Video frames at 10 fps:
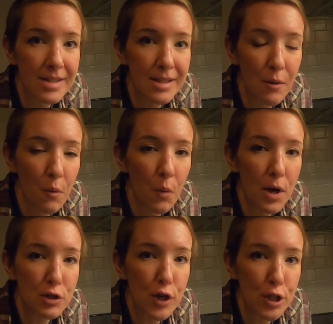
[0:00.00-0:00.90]
to see
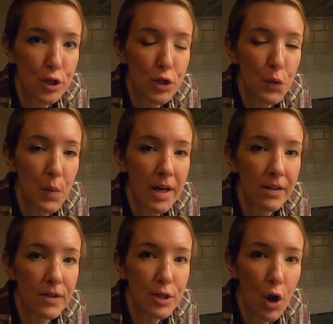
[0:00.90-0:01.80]
what treasures await
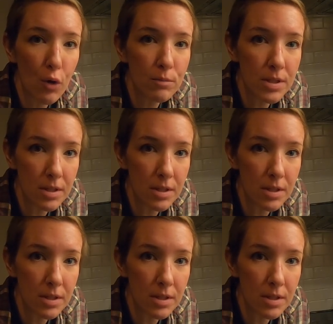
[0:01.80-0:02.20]
at this home.